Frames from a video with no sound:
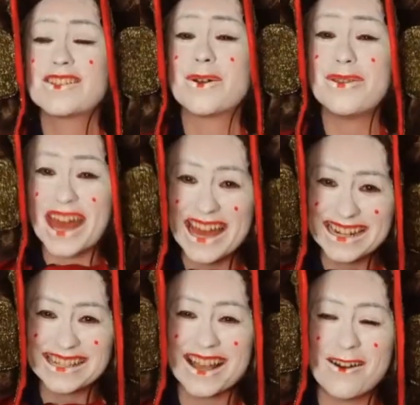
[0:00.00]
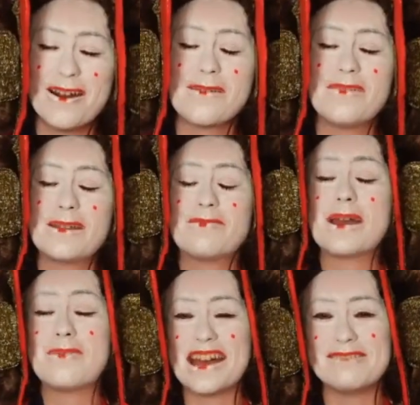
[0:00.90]
So that is how I made
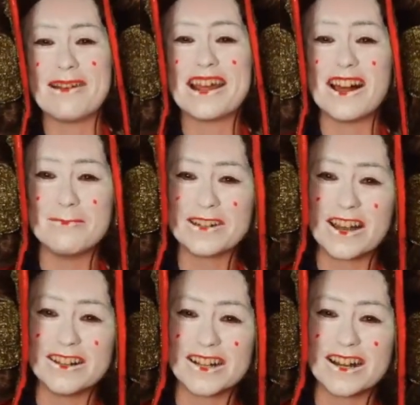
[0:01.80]
my Padme Amidala